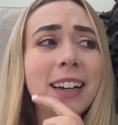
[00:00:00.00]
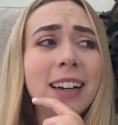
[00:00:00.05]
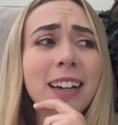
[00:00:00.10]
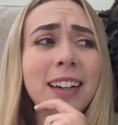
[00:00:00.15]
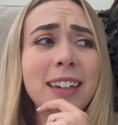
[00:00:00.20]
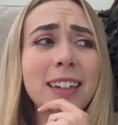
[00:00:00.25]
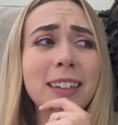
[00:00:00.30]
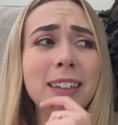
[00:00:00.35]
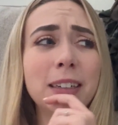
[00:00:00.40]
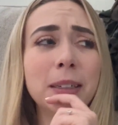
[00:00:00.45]

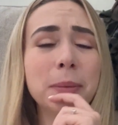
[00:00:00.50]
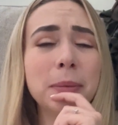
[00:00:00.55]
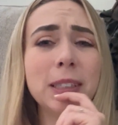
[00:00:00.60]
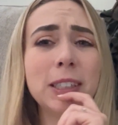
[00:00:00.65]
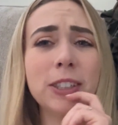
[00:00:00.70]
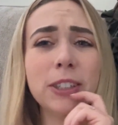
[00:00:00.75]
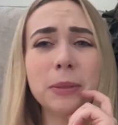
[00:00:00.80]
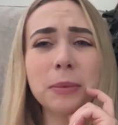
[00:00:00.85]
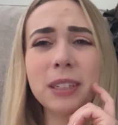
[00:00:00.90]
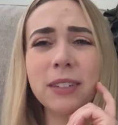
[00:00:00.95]
In
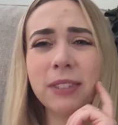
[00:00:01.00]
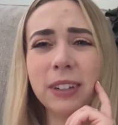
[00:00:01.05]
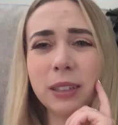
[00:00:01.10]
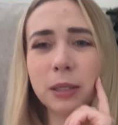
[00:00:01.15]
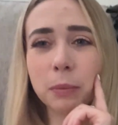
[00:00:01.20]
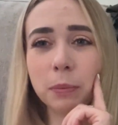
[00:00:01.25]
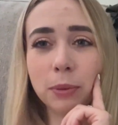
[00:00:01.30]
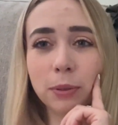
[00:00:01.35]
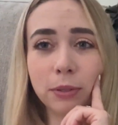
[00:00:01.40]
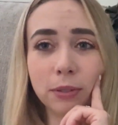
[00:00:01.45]
terms of other
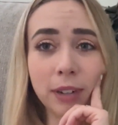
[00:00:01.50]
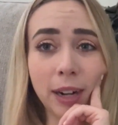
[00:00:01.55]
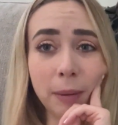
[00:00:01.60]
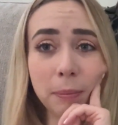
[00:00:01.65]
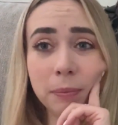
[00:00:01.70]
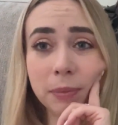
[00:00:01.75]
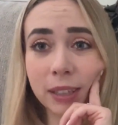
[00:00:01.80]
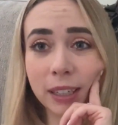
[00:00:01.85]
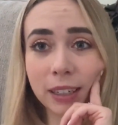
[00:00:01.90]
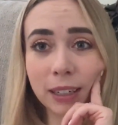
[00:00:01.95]

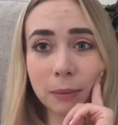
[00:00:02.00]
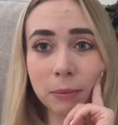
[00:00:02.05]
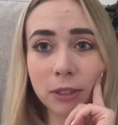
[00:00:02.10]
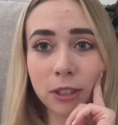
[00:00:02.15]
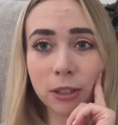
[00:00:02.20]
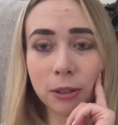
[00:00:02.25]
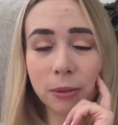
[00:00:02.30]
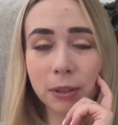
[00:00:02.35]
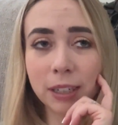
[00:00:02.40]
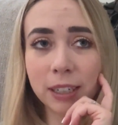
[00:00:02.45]
prep that I'm
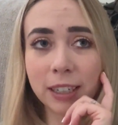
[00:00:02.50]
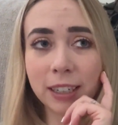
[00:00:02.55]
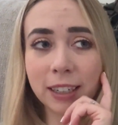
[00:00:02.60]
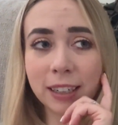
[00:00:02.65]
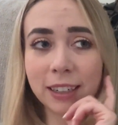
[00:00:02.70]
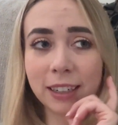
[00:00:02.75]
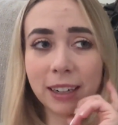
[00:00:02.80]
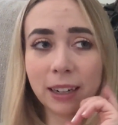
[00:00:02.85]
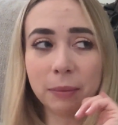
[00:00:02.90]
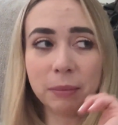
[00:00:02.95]

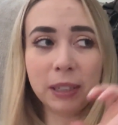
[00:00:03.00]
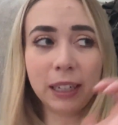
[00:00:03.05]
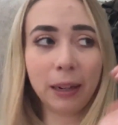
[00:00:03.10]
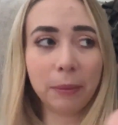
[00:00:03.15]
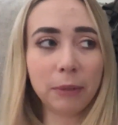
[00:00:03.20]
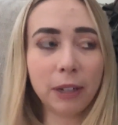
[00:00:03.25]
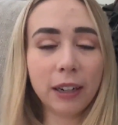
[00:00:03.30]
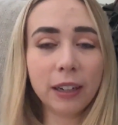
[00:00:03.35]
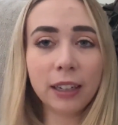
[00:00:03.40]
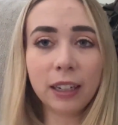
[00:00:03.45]
doing, I mean, I'm
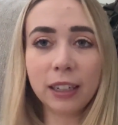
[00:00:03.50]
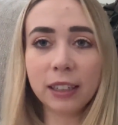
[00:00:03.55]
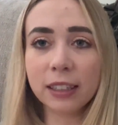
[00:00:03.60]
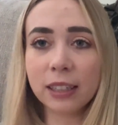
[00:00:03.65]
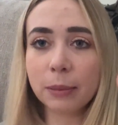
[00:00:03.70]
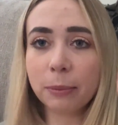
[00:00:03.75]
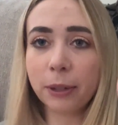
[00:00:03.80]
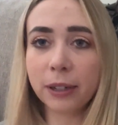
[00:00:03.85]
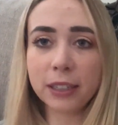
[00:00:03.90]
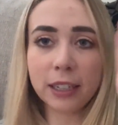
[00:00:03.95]
not getting a
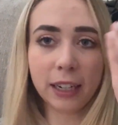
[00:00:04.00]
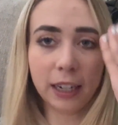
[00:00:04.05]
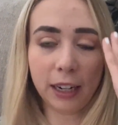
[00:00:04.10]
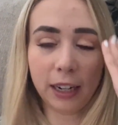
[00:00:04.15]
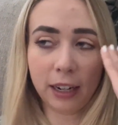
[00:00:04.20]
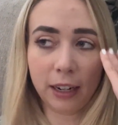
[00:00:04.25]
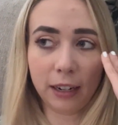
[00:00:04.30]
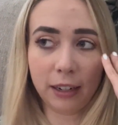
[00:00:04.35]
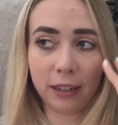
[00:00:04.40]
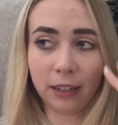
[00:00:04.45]
spray
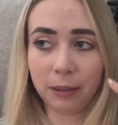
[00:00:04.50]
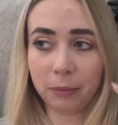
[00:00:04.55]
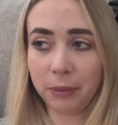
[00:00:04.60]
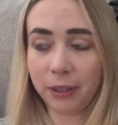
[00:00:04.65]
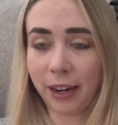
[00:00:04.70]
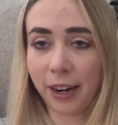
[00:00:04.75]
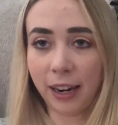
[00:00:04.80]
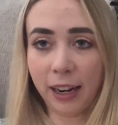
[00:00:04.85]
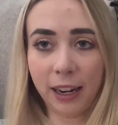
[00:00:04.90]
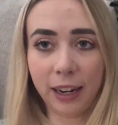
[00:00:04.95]
tan, I'm
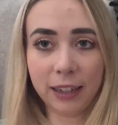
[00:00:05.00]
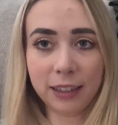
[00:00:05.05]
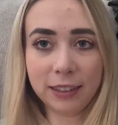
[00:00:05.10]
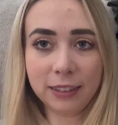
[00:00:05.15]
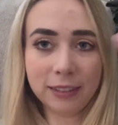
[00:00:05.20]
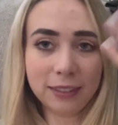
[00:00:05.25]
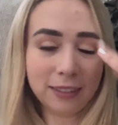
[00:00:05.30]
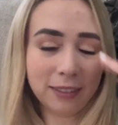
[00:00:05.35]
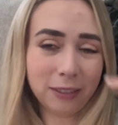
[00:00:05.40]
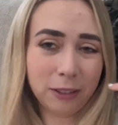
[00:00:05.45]
not
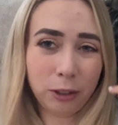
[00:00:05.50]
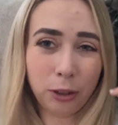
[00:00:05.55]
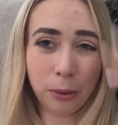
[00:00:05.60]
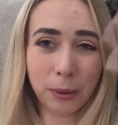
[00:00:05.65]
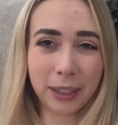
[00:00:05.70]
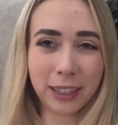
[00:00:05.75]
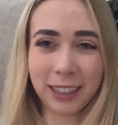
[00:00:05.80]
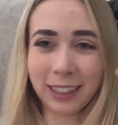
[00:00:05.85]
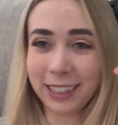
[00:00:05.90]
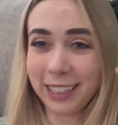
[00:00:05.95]

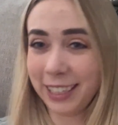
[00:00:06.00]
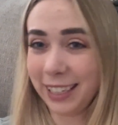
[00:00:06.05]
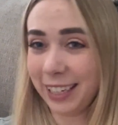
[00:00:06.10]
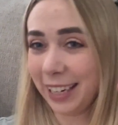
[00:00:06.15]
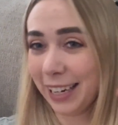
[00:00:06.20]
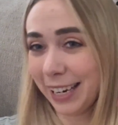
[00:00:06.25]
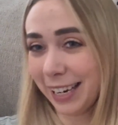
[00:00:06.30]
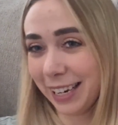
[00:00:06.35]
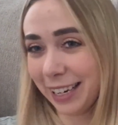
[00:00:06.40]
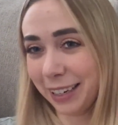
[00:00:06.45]
doing
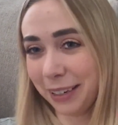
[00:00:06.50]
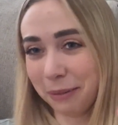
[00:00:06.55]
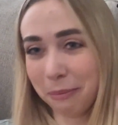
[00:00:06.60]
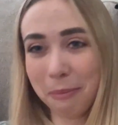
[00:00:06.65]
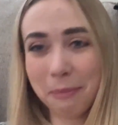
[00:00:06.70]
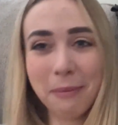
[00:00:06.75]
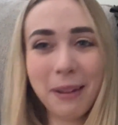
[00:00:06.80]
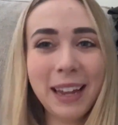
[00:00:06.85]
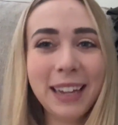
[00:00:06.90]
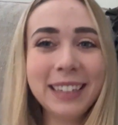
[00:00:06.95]
anything
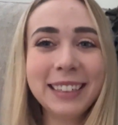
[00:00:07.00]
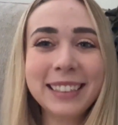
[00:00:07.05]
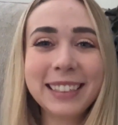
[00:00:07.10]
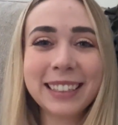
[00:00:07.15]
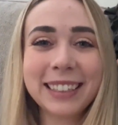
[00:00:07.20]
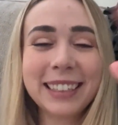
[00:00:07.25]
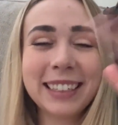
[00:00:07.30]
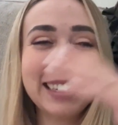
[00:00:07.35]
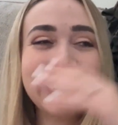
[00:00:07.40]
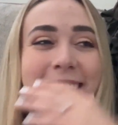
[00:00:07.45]

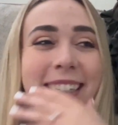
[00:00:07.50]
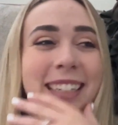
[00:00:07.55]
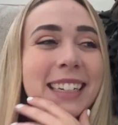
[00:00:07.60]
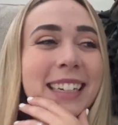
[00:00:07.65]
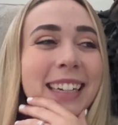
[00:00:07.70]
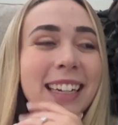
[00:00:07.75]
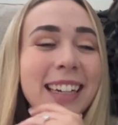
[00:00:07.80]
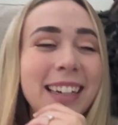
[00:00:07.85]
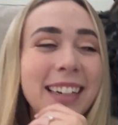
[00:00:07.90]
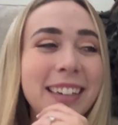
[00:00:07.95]
major,
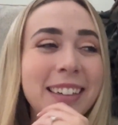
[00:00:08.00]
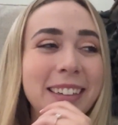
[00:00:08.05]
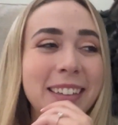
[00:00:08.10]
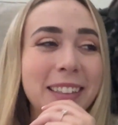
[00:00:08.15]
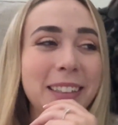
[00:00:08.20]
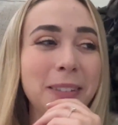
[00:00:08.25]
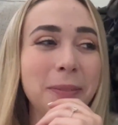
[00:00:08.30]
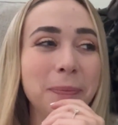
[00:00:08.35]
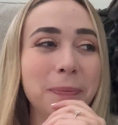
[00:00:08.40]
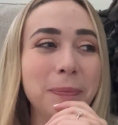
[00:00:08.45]

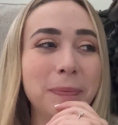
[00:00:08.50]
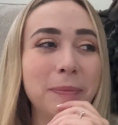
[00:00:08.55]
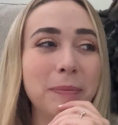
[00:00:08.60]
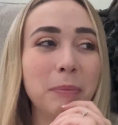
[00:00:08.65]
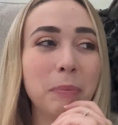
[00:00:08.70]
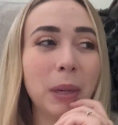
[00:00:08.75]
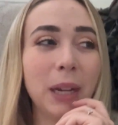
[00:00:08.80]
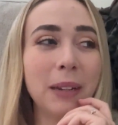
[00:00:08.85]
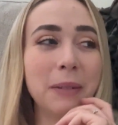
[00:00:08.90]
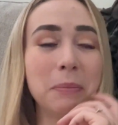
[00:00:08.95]

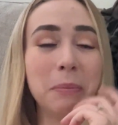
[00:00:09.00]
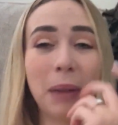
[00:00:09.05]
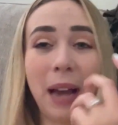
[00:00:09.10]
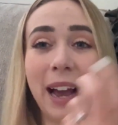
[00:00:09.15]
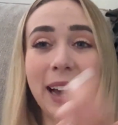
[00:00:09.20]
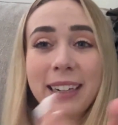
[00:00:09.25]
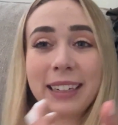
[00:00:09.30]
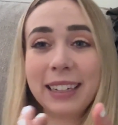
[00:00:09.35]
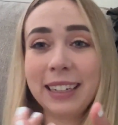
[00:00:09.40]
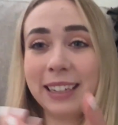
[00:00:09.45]
but
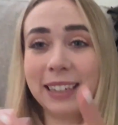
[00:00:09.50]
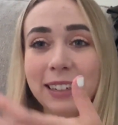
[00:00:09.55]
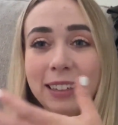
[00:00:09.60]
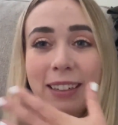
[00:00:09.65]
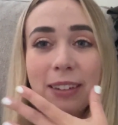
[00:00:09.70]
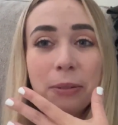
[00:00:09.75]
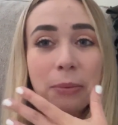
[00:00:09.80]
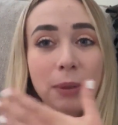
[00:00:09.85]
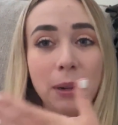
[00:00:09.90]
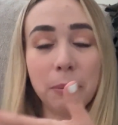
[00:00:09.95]

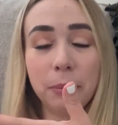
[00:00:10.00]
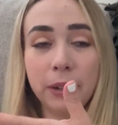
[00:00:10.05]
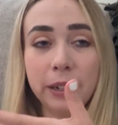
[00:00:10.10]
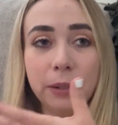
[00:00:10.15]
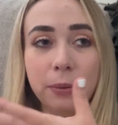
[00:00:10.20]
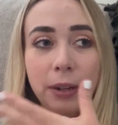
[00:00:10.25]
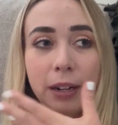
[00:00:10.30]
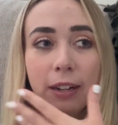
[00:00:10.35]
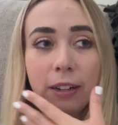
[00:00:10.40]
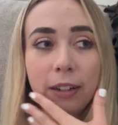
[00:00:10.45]
packing went pretty
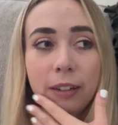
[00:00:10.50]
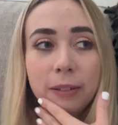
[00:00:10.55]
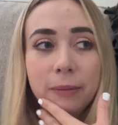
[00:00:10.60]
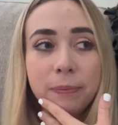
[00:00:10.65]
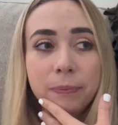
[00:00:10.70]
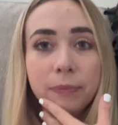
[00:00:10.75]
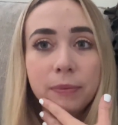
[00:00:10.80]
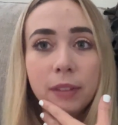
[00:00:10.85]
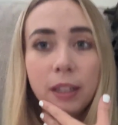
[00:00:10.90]
well.